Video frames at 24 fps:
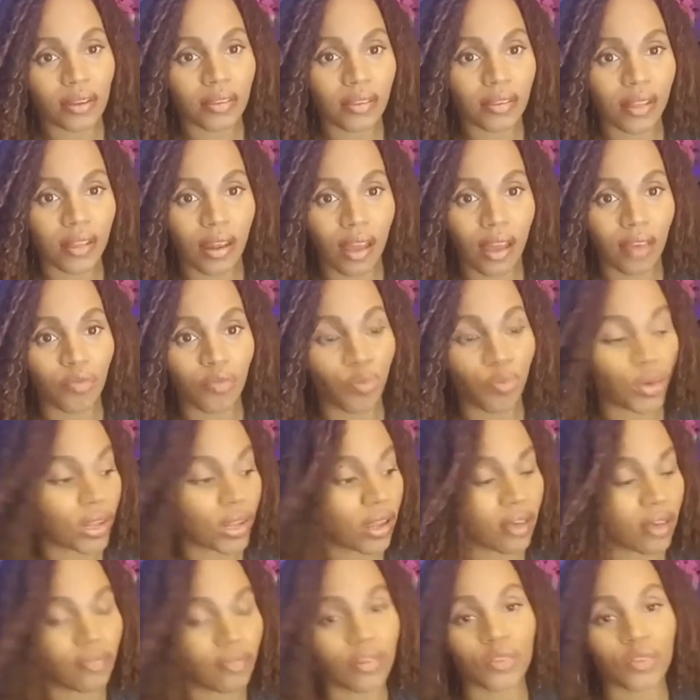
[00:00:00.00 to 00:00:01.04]
The life we
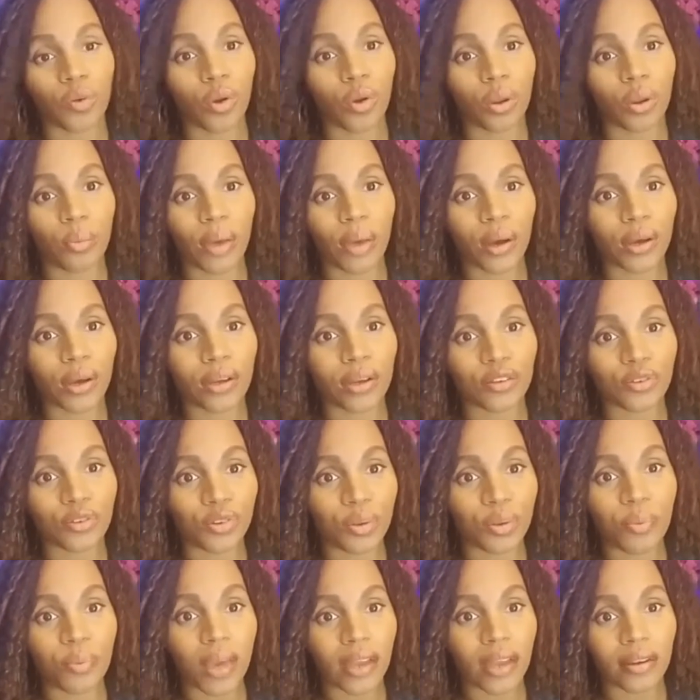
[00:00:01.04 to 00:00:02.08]
live is all about
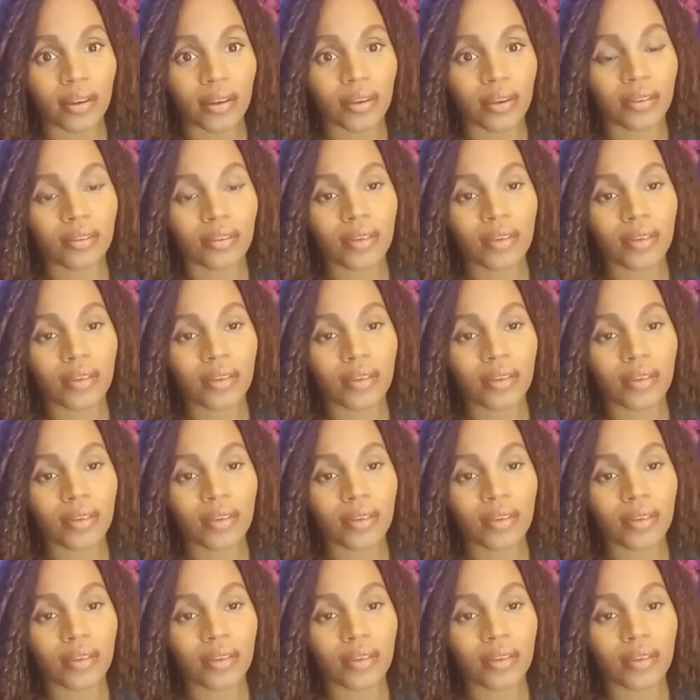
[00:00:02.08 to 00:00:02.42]
interdependence.